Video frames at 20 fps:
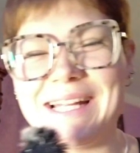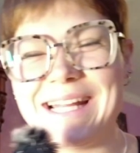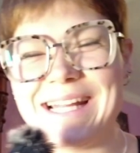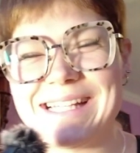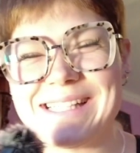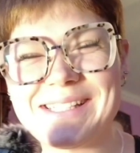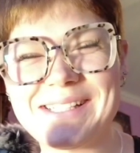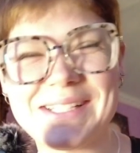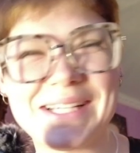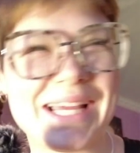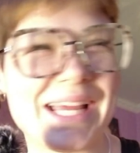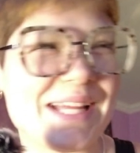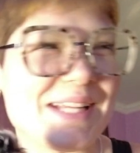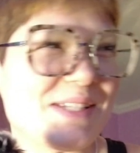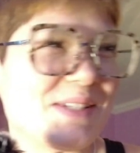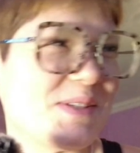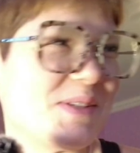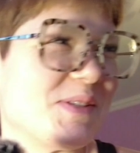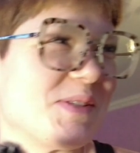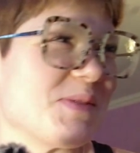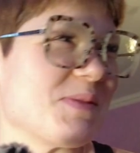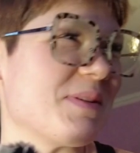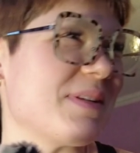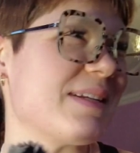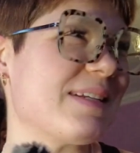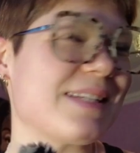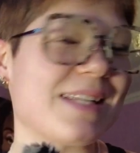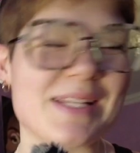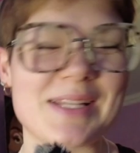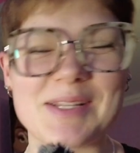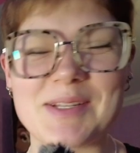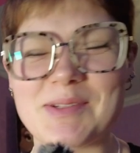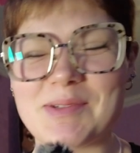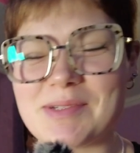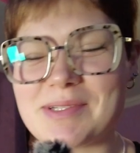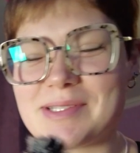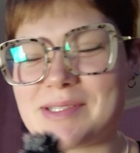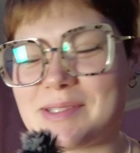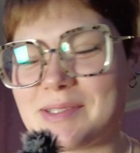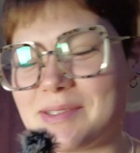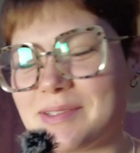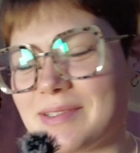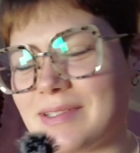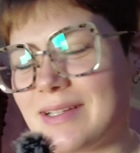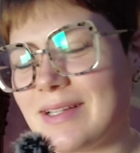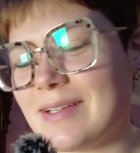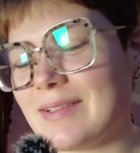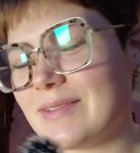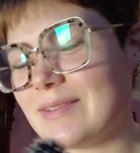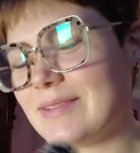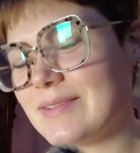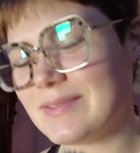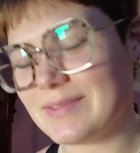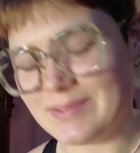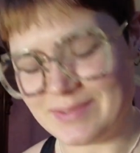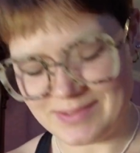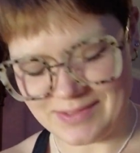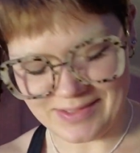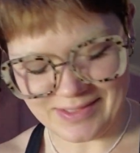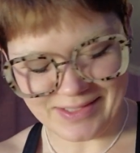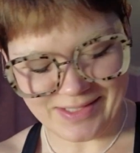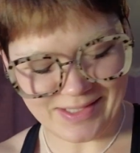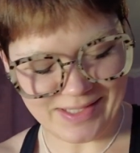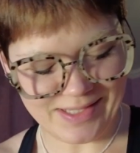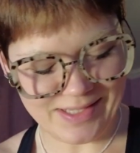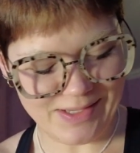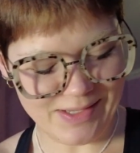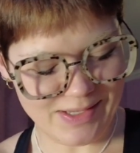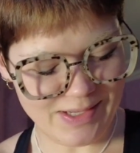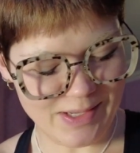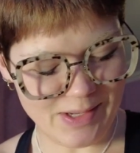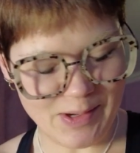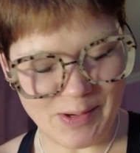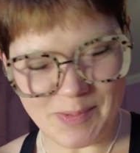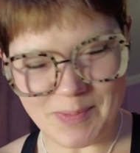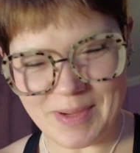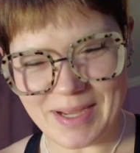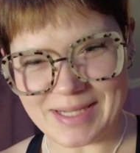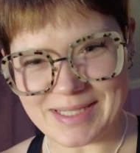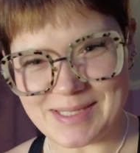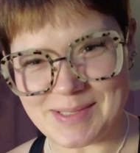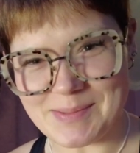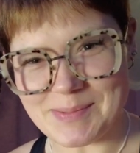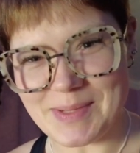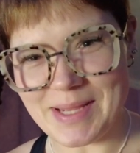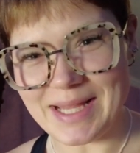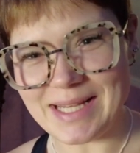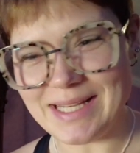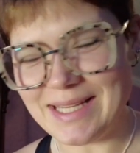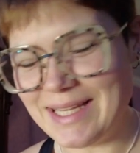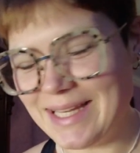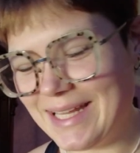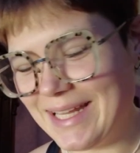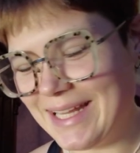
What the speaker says: It's okay. Do you just want to shut the door so you can go back to bed?